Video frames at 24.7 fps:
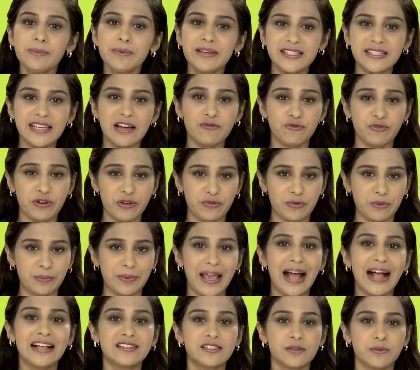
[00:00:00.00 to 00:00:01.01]
be suffering from
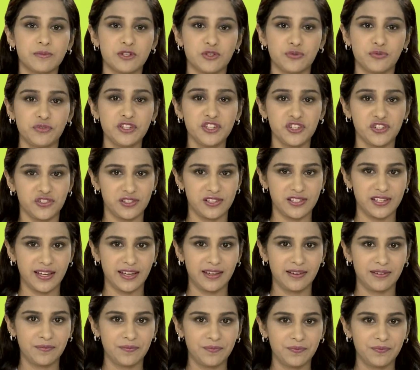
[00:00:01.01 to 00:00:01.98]
calcium deficiency.